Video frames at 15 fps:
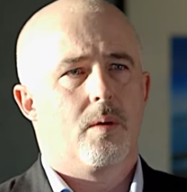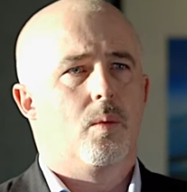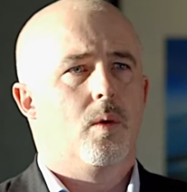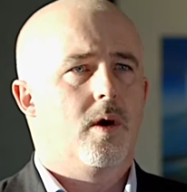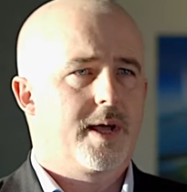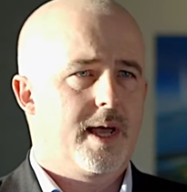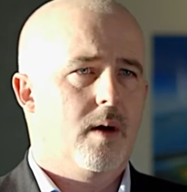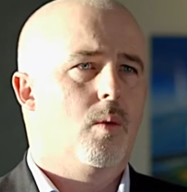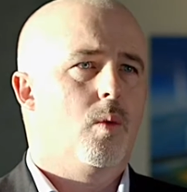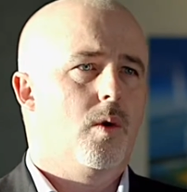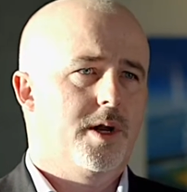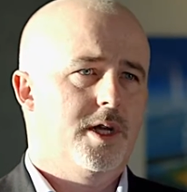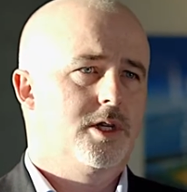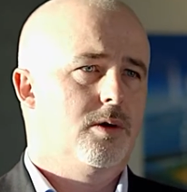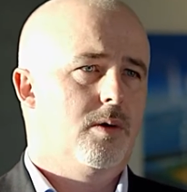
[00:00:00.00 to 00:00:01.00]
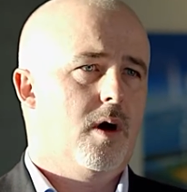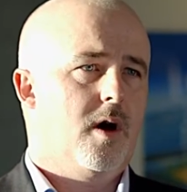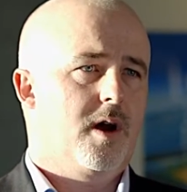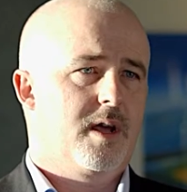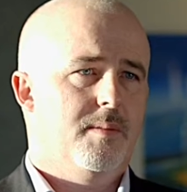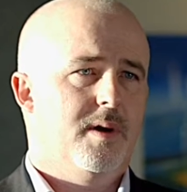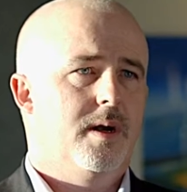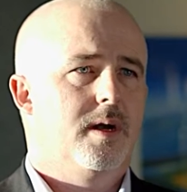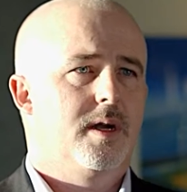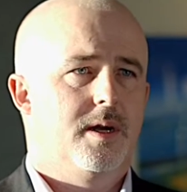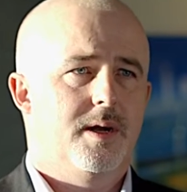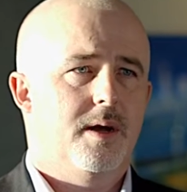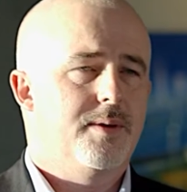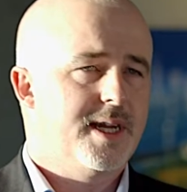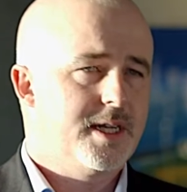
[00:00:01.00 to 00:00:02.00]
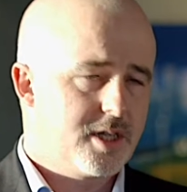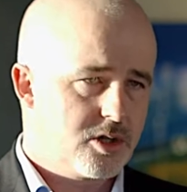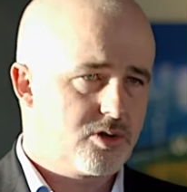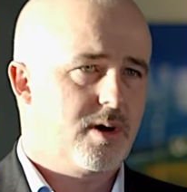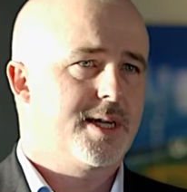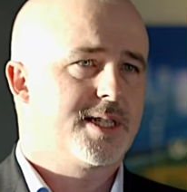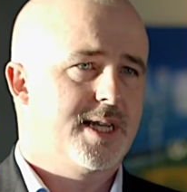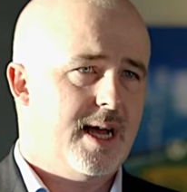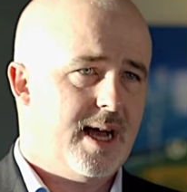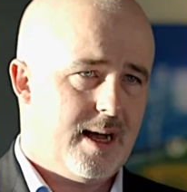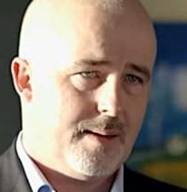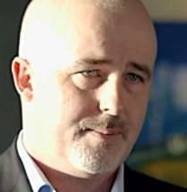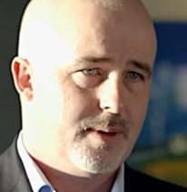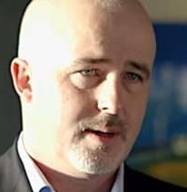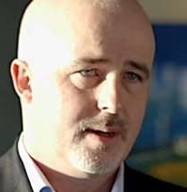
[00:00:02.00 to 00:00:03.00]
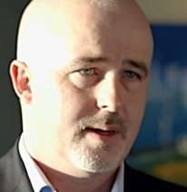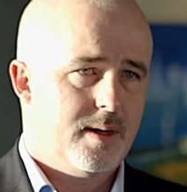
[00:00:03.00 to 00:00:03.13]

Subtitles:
Work out what is your argument. You don't need to dress it up